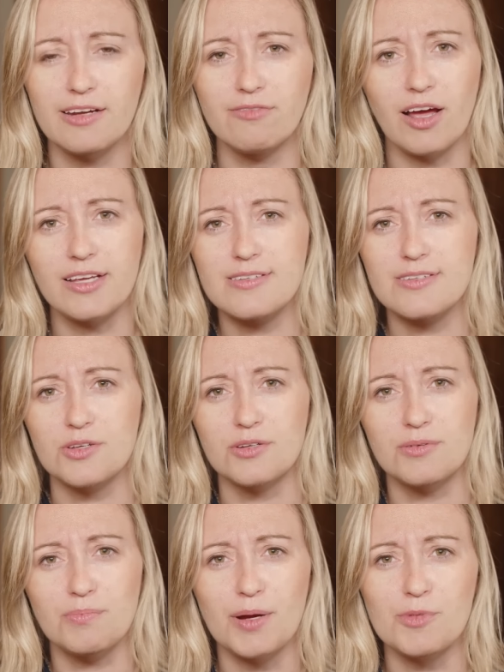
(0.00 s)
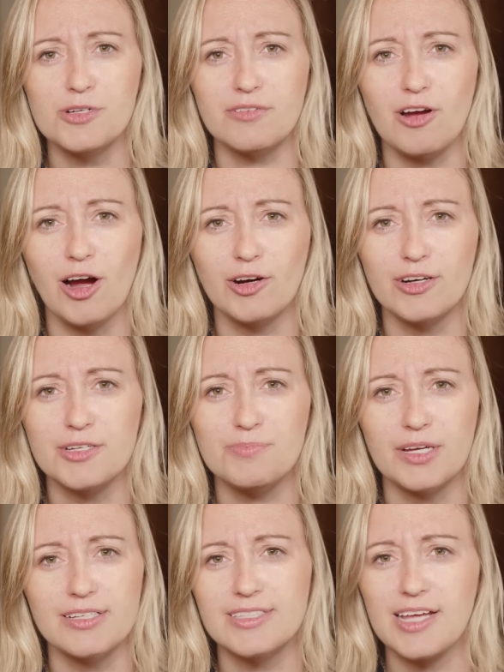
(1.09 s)
advice to members of Congress
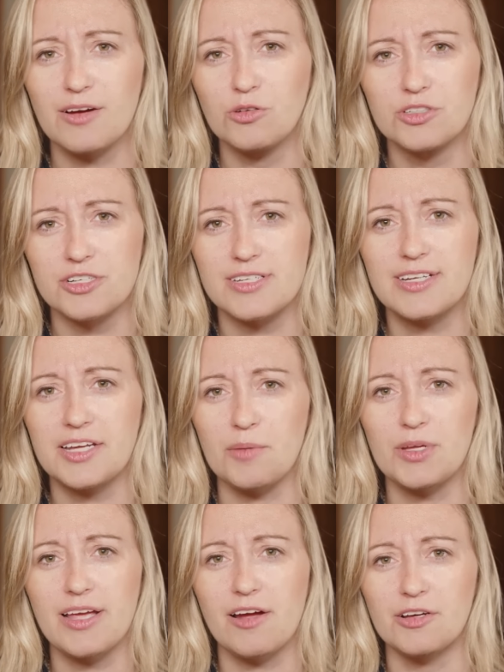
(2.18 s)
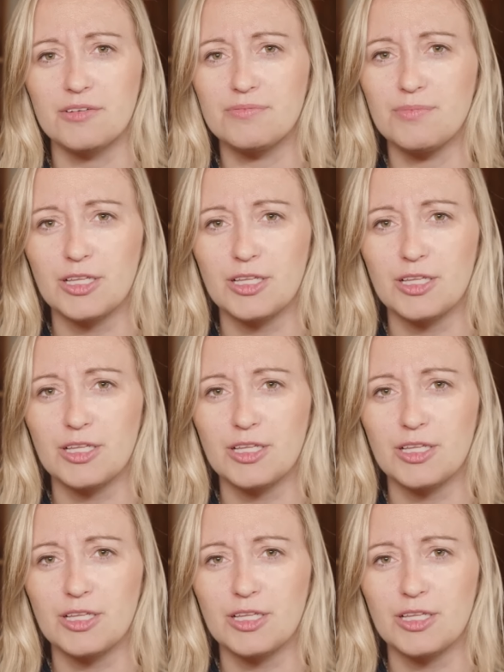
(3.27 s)
because that will just get me down a